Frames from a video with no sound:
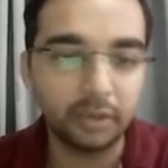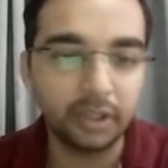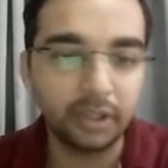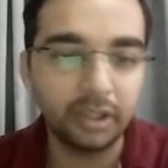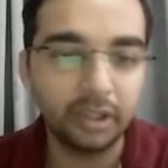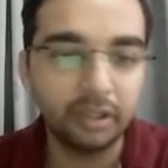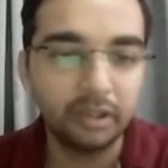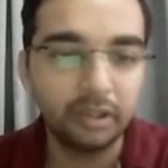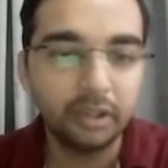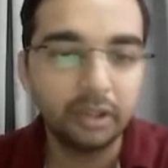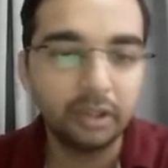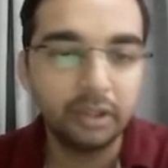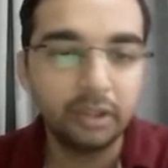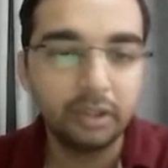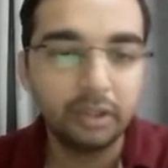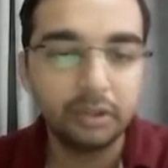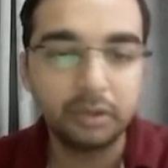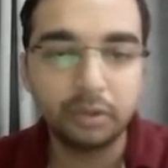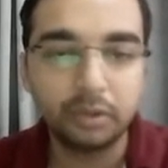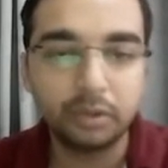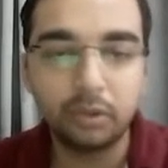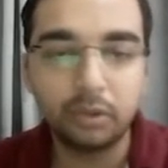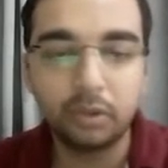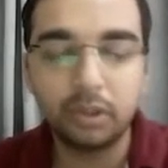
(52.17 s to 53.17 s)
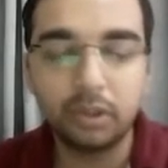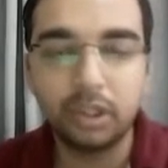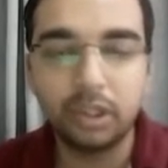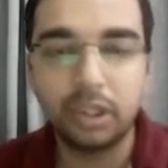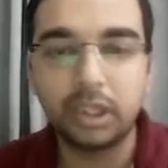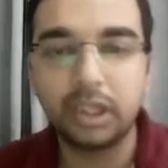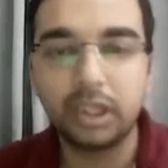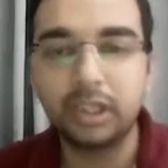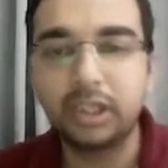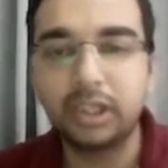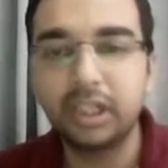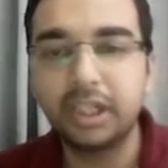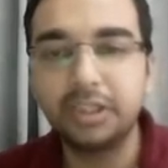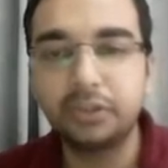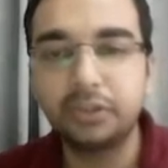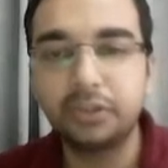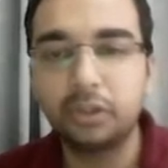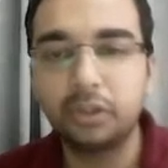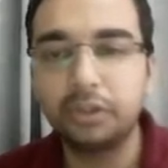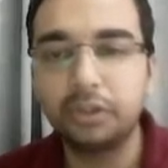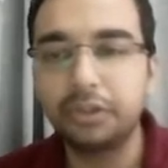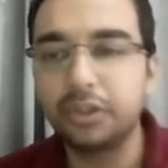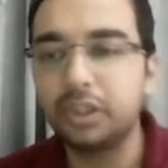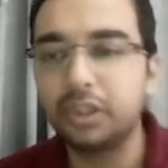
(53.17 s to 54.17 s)
Okay, so alkaline
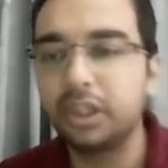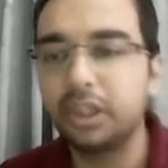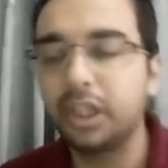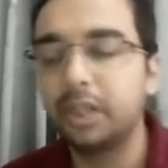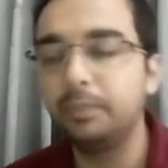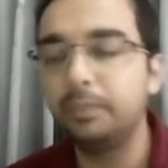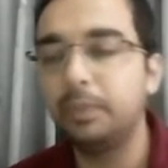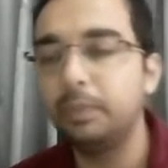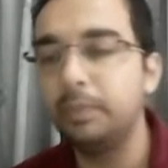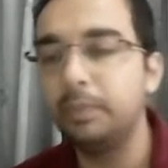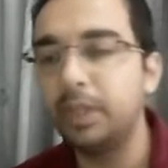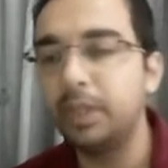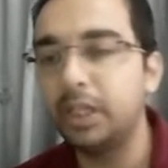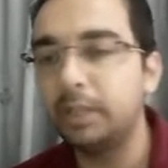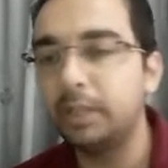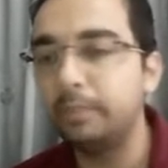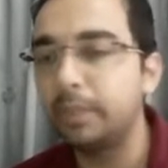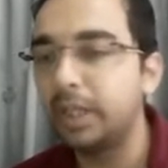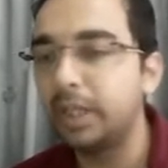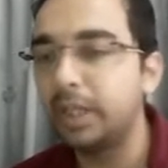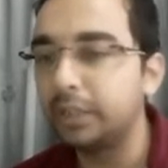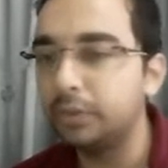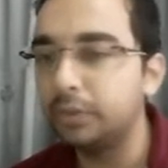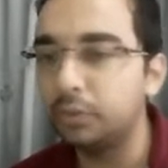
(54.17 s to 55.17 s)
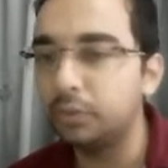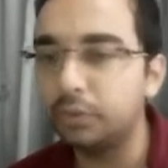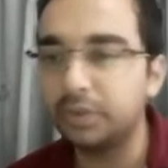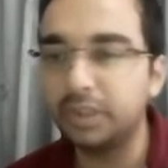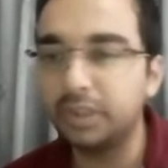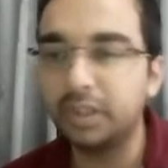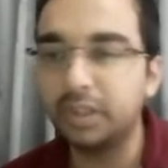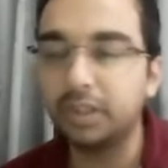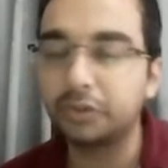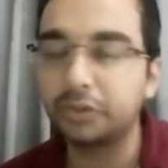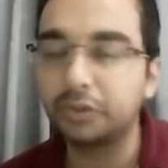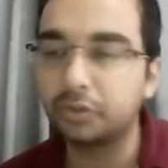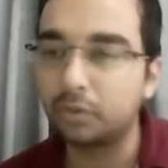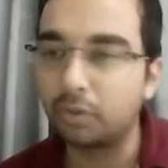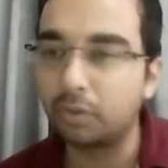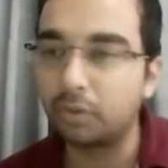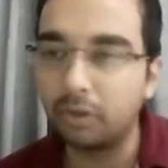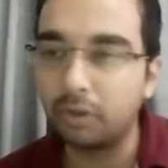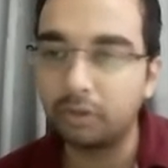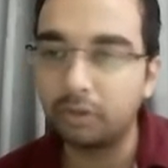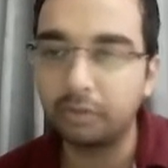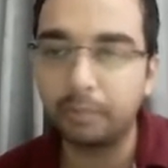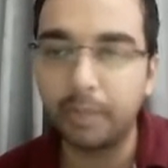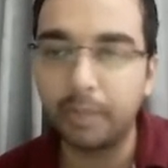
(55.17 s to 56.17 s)
solution can be made by using a
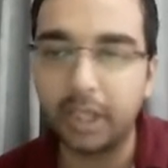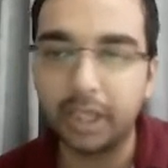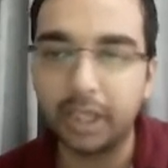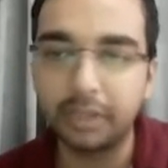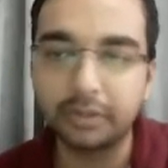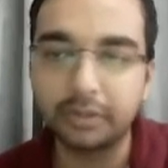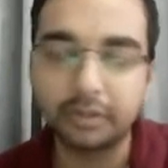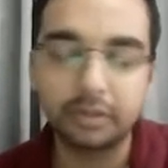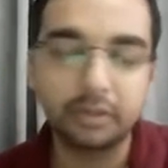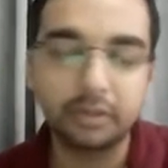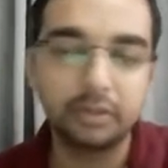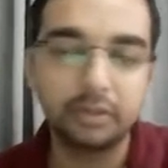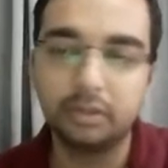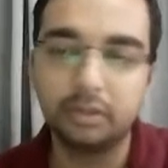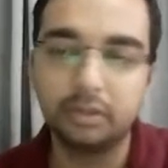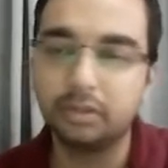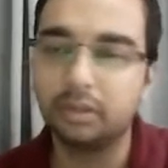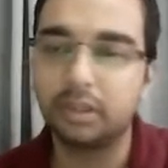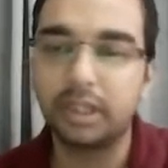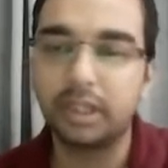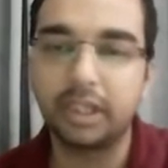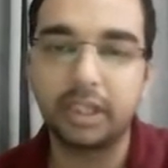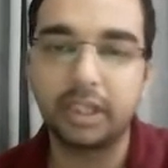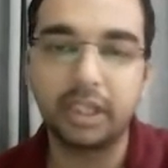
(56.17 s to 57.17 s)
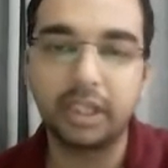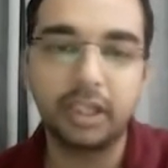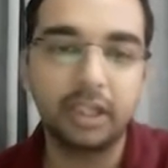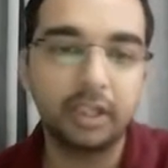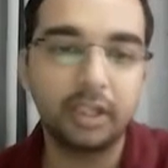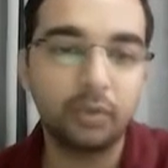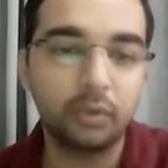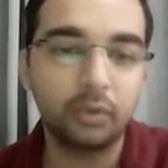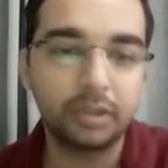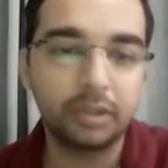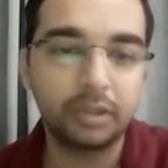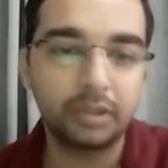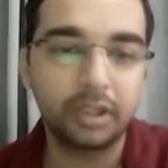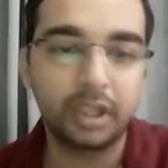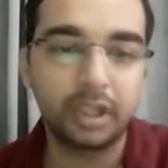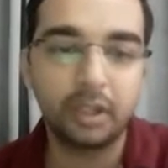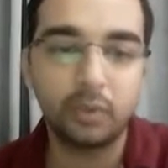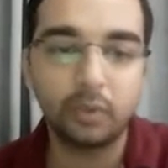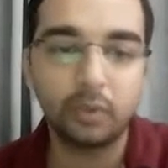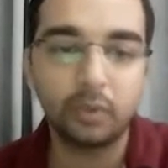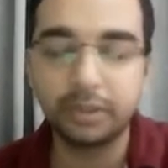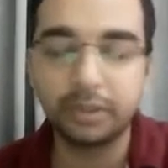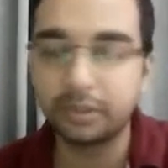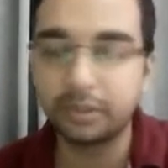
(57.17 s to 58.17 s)
strong base like NaOH,
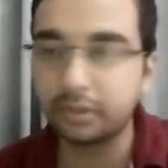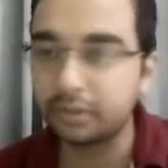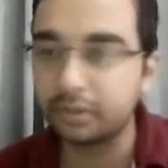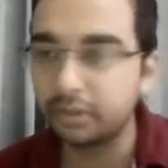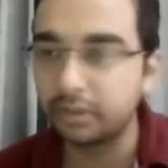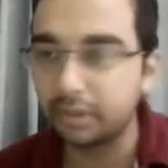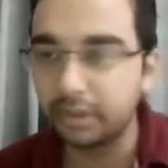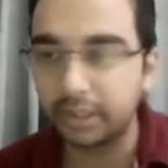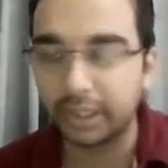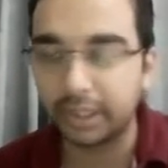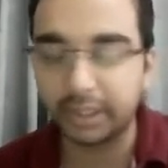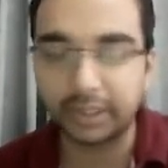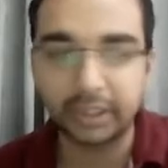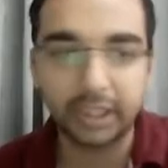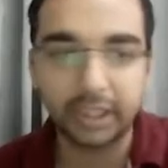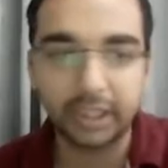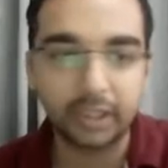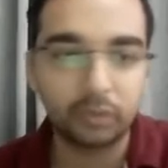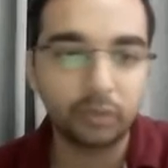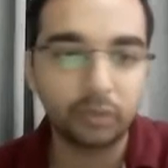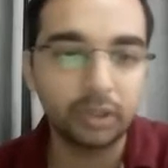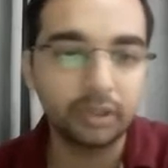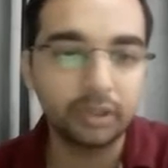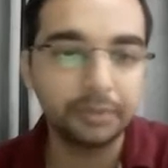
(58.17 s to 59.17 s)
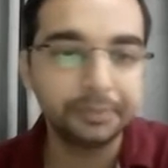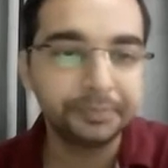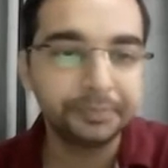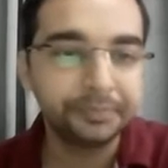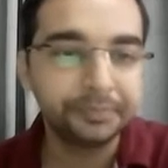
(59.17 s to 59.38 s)
KOH, like that one.